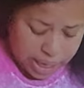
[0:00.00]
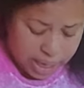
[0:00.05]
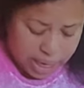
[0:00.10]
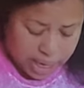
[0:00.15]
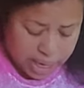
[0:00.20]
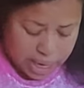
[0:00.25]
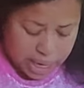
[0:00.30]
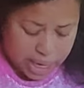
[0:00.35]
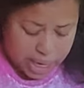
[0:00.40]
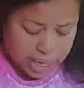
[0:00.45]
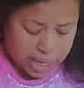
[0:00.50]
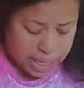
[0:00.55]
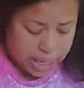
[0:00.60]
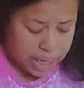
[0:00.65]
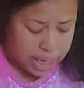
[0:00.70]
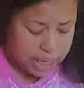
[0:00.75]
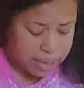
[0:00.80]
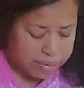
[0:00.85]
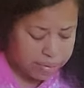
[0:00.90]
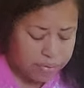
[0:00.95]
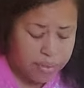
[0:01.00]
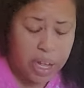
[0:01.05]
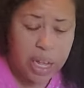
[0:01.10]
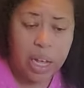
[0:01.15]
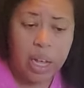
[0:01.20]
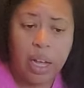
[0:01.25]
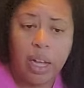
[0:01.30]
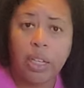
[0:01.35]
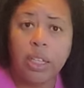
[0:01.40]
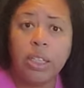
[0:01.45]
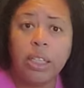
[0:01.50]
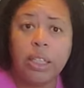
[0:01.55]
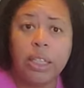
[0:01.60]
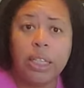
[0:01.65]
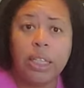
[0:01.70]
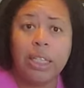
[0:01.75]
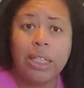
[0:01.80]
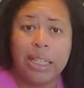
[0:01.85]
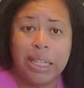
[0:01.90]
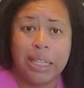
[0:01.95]
And if
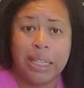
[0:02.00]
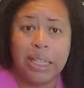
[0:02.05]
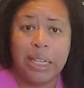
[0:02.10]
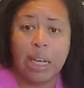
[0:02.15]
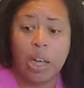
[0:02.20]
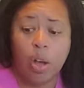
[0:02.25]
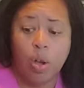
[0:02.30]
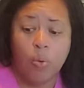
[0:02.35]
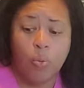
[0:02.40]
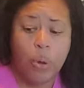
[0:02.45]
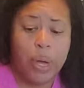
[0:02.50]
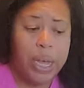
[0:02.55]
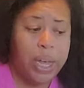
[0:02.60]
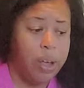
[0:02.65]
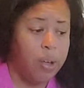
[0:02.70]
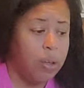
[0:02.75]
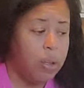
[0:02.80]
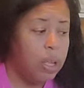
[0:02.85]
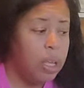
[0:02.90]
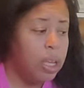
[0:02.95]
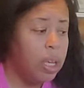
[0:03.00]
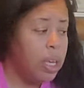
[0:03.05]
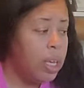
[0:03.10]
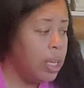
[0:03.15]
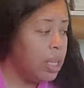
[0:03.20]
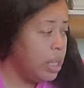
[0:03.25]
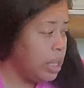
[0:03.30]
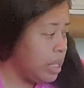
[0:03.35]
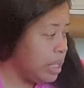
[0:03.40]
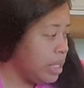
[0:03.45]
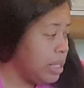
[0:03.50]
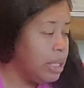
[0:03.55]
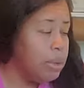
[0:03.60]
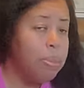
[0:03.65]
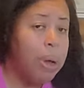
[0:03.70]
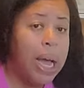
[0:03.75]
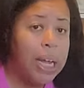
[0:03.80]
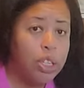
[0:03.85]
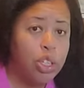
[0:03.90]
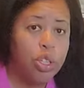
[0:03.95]
this doesn't go well, this is
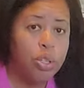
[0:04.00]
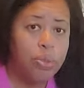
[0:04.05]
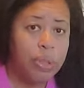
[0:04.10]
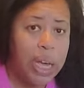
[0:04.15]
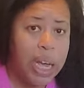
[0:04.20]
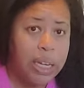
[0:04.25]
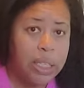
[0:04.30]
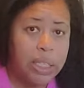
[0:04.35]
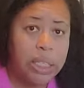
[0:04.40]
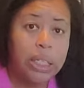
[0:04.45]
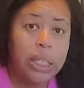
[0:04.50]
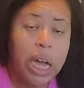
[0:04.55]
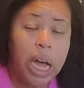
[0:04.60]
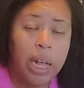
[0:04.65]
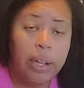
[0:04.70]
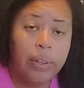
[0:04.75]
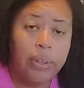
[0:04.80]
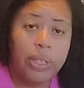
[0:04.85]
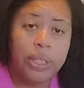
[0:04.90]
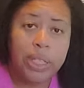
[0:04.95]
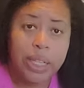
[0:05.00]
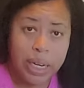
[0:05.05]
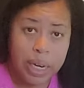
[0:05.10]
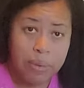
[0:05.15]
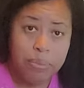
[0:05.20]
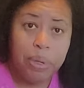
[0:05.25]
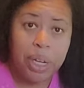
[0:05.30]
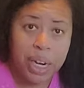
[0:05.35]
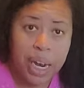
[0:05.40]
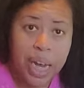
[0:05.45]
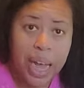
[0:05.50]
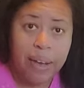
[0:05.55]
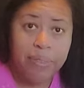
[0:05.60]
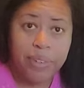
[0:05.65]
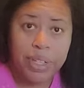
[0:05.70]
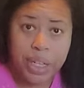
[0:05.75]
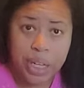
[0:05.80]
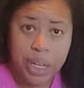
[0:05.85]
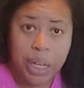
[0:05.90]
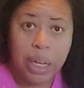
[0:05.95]
about $2,000 that I'm going to have
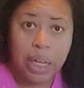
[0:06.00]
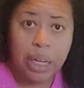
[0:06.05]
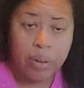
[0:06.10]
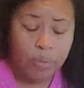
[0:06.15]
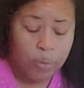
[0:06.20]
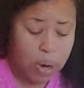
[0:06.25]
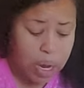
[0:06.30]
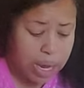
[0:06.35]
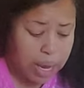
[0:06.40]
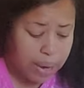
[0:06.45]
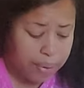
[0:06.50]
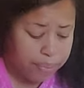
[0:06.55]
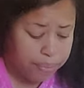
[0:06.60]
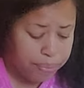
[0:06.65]
to eat, right?